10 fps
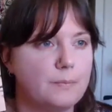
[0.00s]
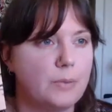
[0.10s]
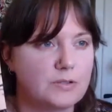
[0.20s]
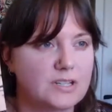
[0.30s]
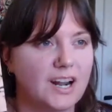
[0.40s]

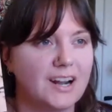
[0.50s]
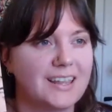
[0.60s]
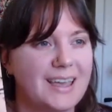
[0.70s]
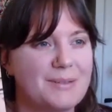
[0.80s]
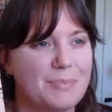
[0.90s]

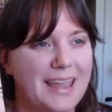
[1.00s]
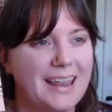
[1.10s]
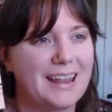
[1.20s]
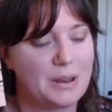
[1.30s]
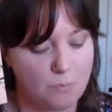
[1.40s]
postcard
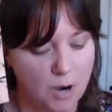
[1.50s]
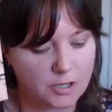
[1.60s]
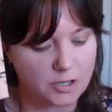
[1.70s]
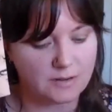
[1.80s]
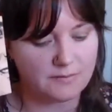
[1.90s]
campaign in
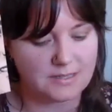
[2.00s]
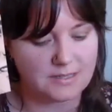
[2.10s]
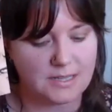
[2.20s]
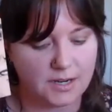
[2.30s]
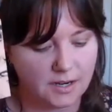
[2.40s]
March of
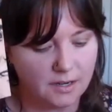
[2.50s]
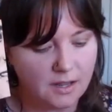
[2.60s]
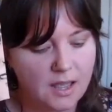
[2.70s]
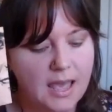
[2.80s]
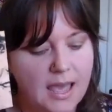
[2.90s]
this year,
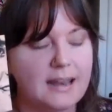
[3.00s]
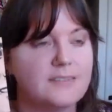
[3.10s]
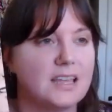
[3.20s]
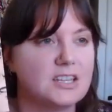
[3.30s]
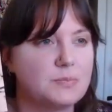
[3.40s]
and have
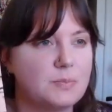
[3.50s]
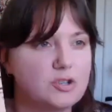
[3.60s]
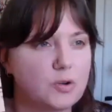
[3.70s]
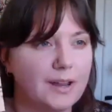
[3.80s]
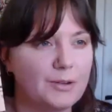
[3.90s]
since been
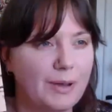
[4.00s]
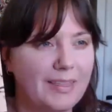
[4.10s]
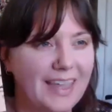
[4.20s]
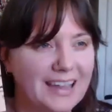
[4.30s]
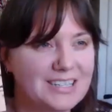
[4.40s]
joined by
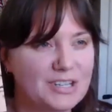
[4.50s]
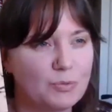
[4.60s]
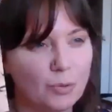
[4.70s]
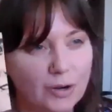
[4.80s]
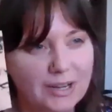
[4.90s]
the
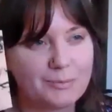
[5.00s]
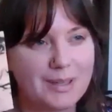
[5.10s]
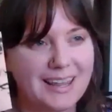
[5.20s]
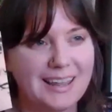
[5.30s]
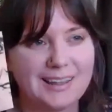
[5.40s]
Anti-War
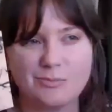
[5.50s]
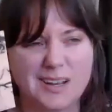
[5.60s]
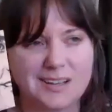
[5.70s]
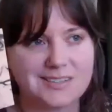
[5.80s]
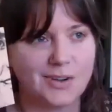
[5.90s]
Committee in
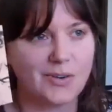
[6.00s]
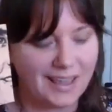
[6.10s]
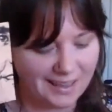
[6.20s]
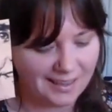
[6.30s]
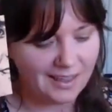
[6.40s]

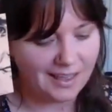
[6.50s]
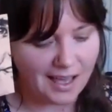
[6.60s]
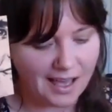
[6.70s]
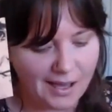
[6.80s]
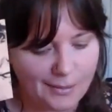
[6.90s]
Minnesota.
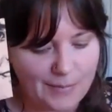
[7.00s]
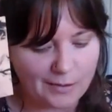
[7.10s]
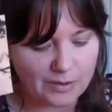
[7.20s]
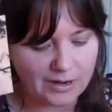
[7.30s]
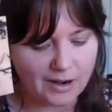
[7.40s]

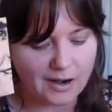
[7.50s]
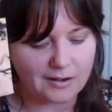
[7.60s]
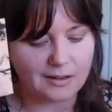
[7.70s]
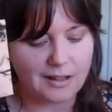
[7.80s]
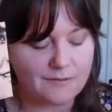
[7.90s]
And we
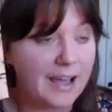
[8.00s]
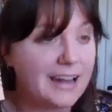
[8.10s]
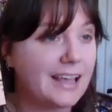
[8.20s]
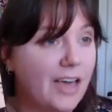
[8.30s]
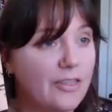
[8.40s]
are
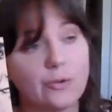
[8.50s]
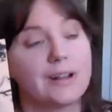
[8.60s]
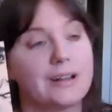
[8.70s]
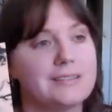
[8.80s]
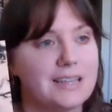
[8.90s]
inviting other
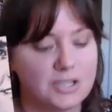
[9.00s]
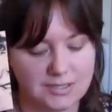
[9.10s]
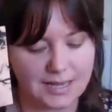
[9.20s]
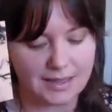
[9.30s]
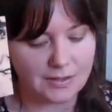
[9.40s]

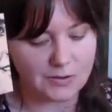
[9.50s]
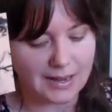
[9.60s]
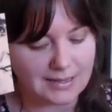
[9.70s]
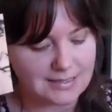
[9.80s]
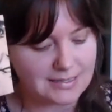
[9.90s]
organizations in the
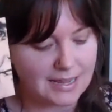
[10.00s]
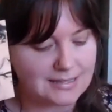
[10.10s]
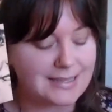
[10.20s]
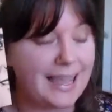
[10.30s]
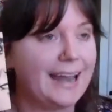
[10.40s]
United
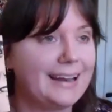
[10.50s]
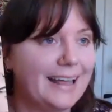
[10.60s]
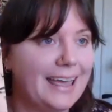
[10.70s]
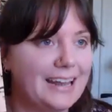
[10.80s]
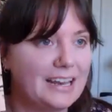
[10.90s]
States,
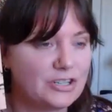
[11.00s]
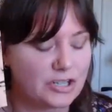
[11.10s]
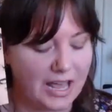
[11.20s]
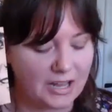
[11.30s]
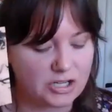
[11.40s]
Canada, and
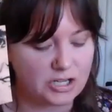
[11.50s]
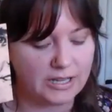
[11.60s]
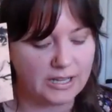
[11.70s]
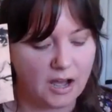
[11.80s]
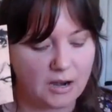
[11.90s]

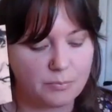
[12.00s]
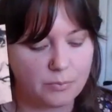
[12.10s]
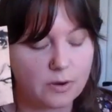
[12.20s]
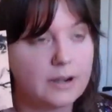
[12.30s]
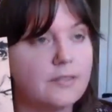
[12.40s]
internationally on
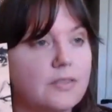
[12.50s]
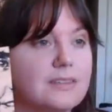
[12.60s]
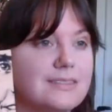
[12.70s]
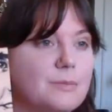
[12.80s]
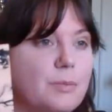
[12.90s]
board.
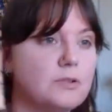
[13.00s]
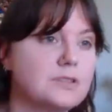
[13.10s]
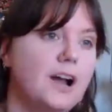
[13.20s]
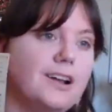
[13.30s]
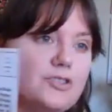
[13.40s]
This is a
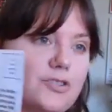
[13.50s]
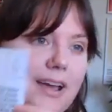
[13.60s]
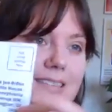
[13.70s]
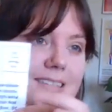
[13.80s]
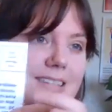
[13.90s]
postcard
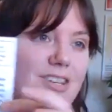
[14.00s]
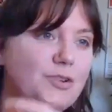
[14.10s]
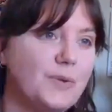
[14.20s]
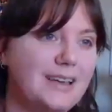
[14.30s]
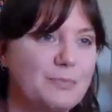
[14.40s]
addressed to
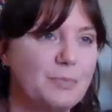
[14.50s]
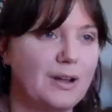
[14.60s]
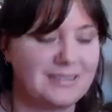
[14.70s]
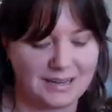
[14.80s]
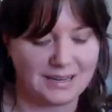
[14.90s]
US
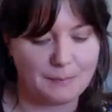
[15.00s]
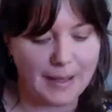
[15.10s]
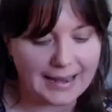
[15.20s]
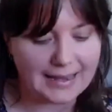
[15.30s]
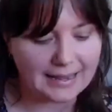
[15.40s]
President
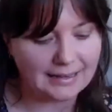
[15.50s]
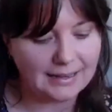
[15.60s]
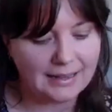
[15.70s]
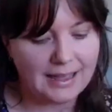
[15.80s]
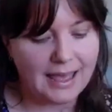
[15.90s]
Biden,
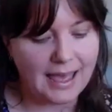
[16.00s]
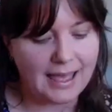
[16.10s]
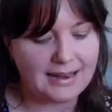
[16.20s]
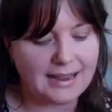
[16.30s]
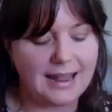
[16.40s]

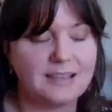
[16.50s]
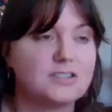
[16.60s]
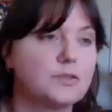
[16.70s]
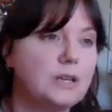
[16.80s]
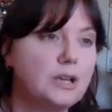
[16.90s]
and it
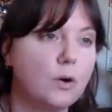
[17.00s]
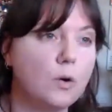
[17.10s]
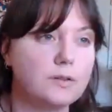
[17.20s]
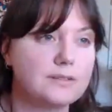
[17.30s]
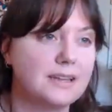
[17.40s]
has three
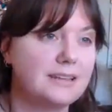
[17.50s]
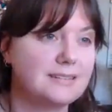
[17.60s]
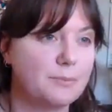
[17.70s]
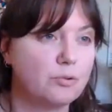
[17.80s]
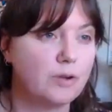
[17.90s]
goals. It
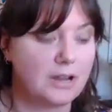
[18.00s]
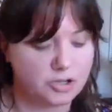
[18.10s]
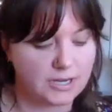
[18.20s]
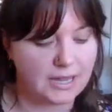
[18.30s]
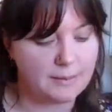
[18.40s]
is a
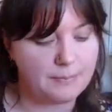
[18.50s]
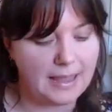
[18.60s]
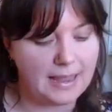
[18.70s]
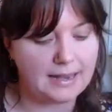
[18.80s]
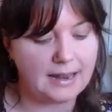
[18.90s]
pressure
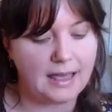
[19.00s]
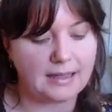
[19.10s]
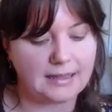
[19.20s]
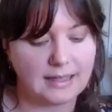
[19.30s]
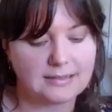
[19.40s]
campaign
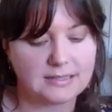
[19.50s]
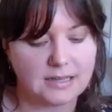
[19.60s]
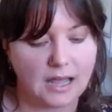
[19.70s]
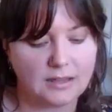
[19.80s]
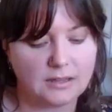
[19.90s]
against
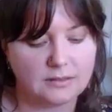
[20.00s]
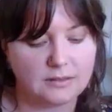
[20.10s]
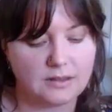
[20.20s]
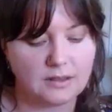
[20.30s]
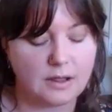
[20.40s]

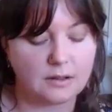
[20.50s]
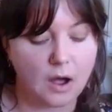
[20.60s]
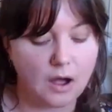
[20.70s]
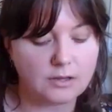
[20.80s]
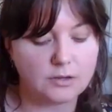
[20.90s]

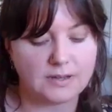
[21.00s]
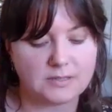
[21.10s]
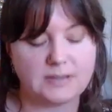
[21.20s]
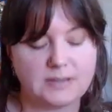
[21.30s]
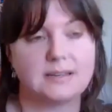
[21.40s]
on
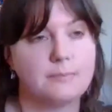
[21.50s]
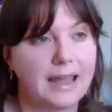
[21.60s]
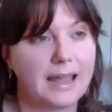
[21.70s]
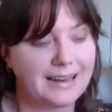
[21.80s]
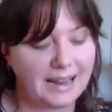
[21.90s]
US President
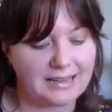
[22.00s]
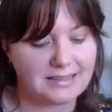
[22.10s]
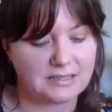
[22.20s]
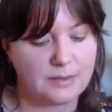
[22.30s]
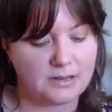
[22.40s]
Biden and
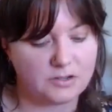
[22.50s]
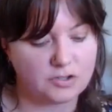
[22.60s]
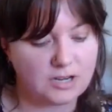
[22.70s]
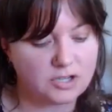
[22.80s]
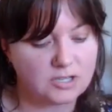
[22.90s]
his
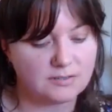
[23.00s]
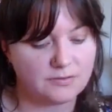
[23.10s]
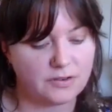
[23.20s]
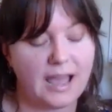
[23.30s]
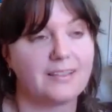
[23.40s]
administration to
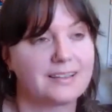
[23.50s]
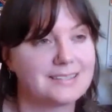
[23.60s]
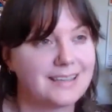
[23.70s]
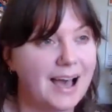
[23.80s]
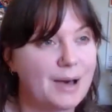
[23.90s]
free
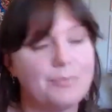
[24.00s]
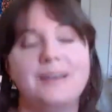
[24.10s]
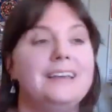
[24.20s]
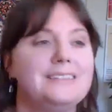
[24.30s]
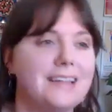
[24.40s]
Alex Saab.
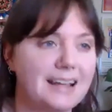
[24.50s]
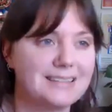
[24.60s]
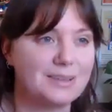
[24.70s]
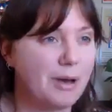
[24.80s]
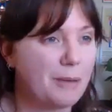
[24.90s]
It's an
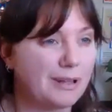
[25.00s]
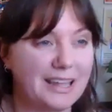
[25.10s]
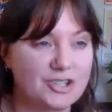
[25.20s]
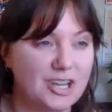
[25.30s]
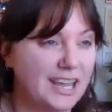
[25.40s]
excellent public
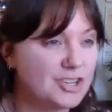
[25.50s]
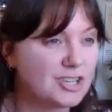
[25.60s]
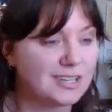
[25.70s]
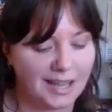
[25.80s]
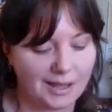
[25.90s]

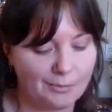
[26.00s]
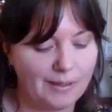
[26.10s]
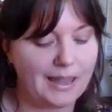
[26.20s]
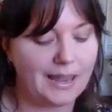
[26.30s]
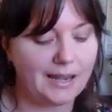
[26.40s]
education
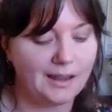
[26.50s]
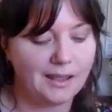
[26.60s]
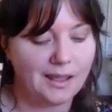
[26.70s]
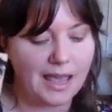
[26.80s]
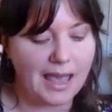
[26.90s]
campaign,
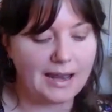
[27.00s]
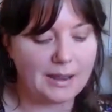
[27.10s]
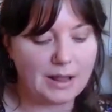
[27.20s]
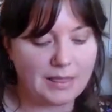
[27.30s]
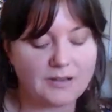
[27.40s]
and
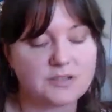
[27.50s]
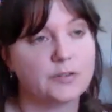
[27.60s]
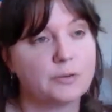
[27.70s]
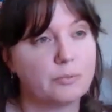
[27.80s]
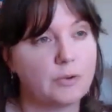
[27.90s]
it allows
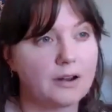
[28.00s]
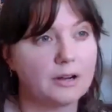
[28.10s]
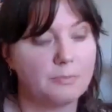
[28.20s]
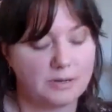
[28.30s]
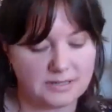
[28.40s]
for
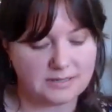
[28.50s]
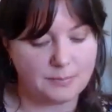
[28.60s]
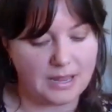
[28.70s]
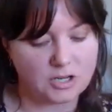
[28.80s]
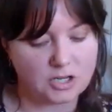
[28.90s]
broader
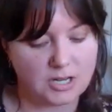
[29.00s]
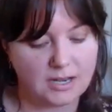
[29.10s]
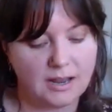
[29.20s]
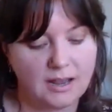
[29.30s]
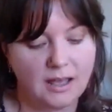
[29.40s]

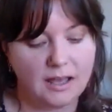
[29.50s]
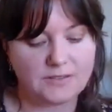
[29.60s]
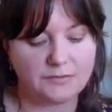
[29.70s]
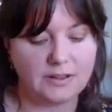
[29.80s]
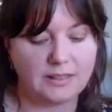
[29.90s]
participation of
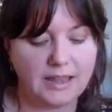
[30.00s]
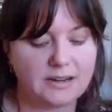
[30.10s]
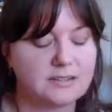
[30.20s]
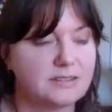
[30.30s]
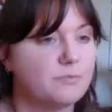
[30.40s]
different
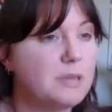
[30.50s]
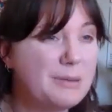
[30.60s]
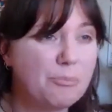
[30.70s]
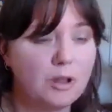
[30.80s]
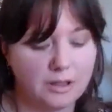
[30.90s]
layers of
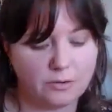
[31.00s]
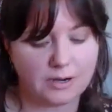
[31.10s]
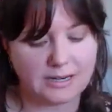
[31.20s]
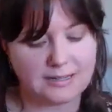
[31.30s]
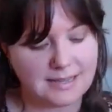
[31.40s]
people and
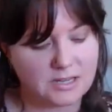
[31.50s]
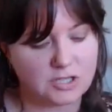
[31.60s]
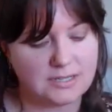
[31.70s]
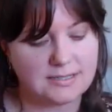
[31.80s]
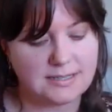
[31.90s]

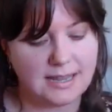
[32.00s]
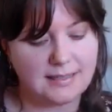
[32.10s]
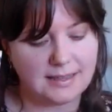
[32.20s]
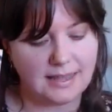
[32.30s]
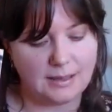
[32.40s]
organizations
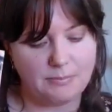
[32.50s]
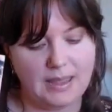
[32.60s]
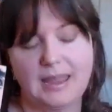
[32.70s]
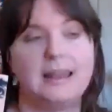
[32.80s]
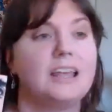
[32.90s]
in the
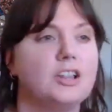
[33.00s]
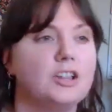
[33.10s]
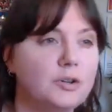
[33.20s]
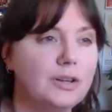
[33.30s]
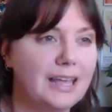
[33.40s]
campaign,
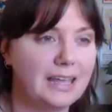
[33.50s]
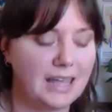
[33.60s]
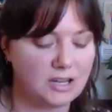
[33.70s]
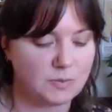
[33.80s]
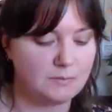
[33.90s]
including
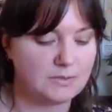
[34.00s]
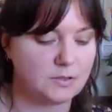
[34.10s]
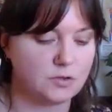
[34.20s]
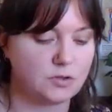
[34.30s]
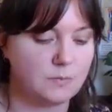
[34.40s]
engagement with
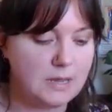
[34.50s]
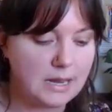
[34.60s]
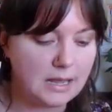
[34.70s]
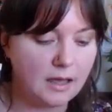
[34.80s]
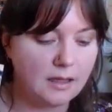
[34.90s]
social
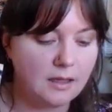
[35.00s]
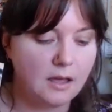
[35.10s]
media,